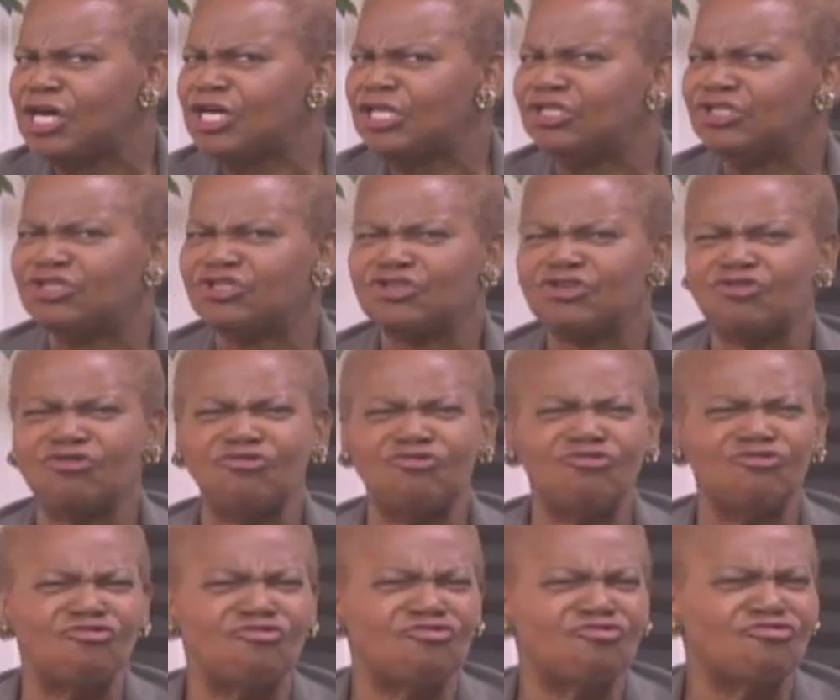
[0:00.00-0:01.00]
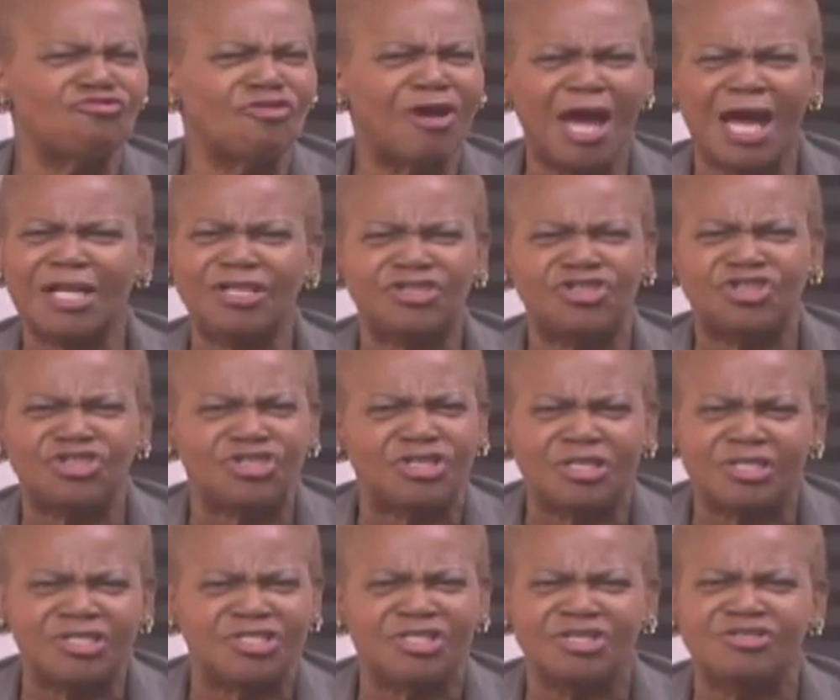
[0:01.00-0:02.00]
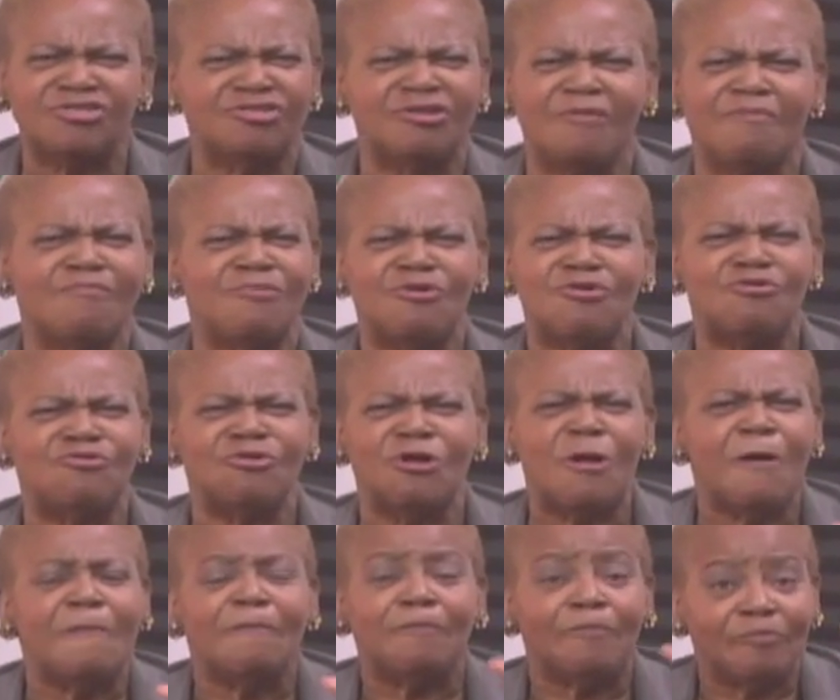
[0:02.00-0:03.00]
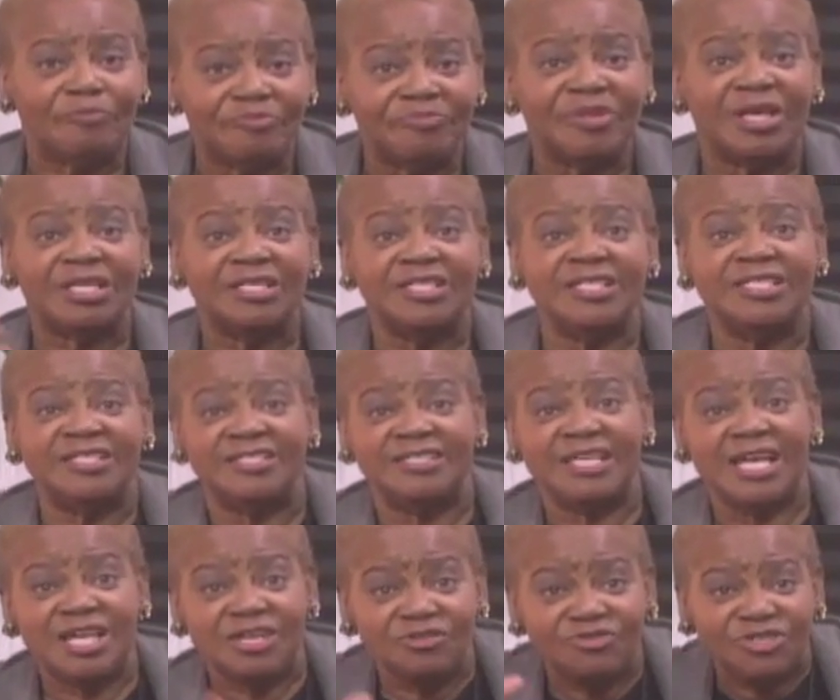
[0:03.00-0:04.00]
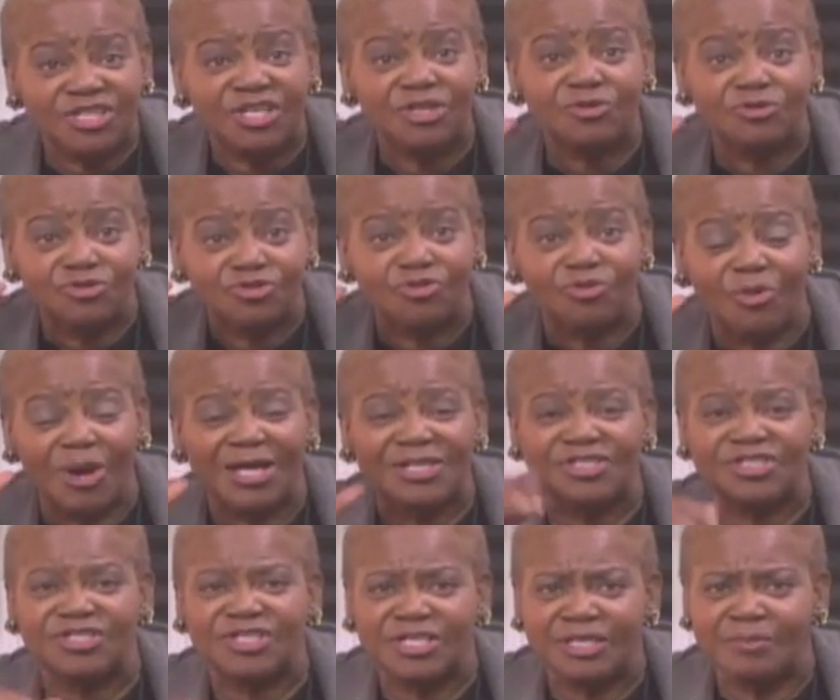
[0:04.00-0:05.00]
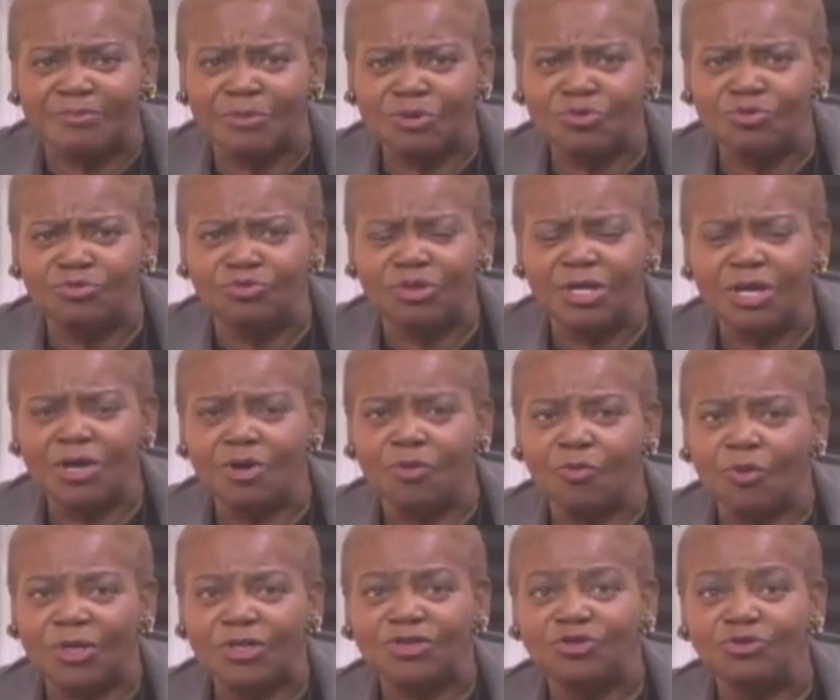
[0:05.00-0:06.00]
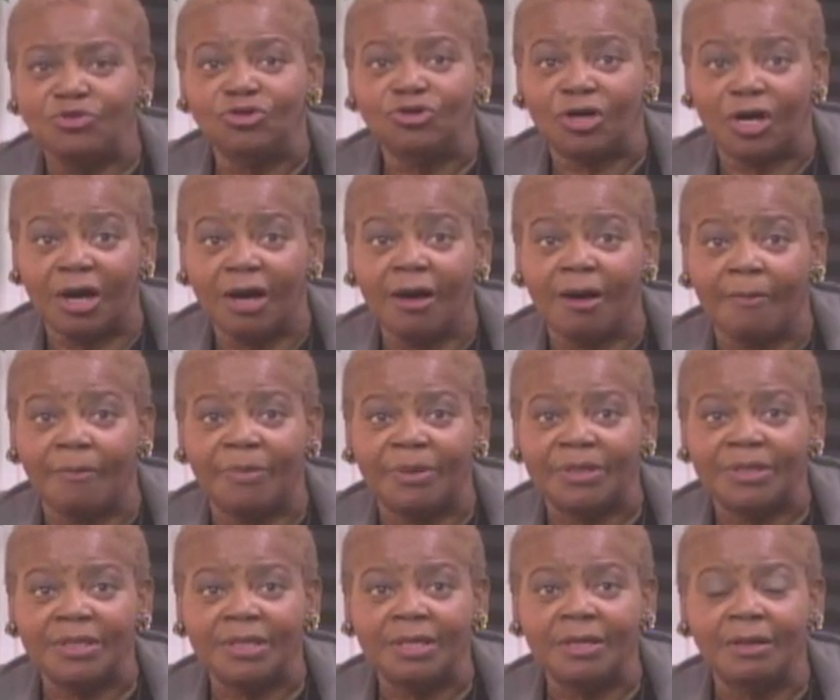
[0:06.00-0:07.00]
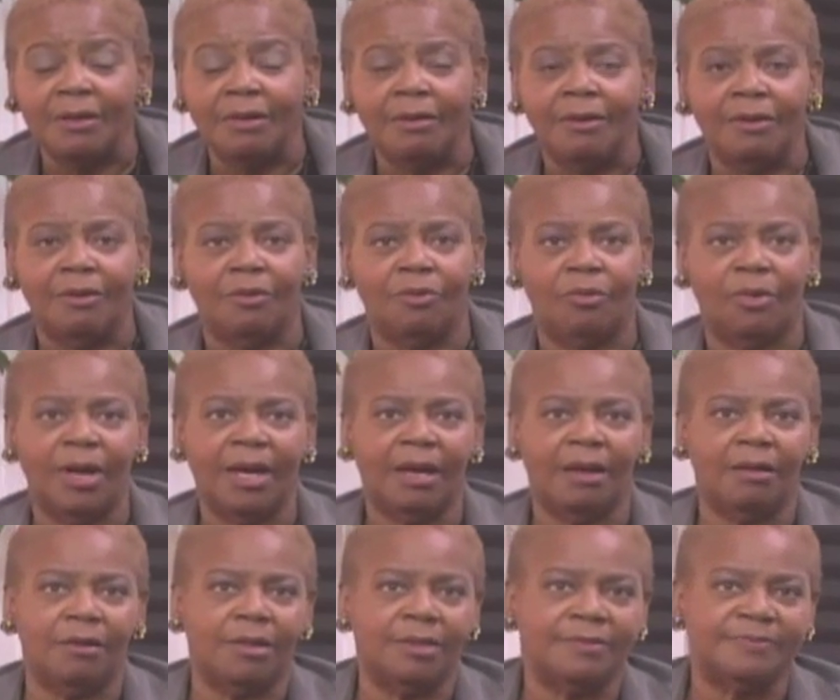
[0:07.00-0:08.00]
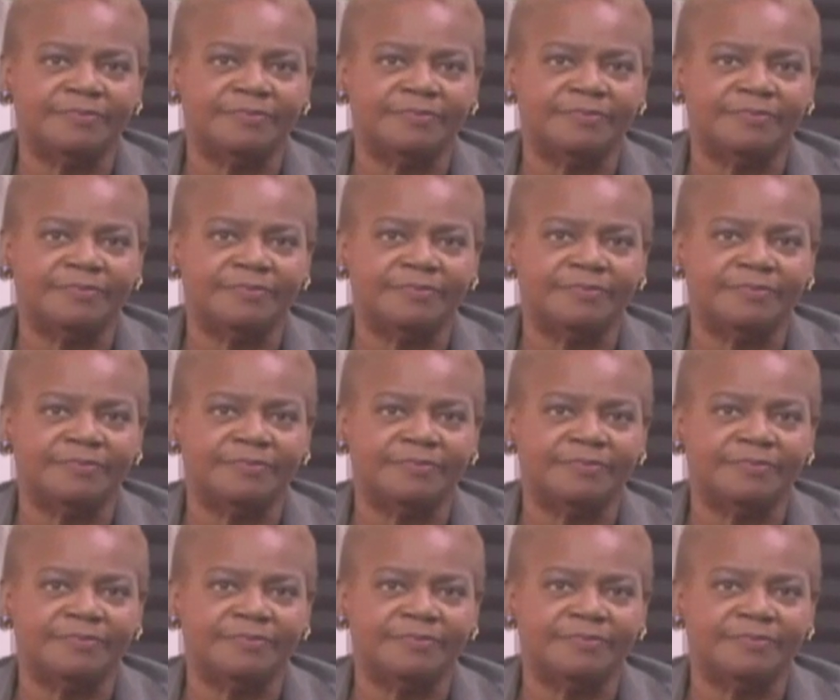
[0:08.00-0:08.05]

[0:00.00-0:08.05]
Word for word: scratched Sister Moon. And to this day, you see those scratches in the moon when you look up. Well,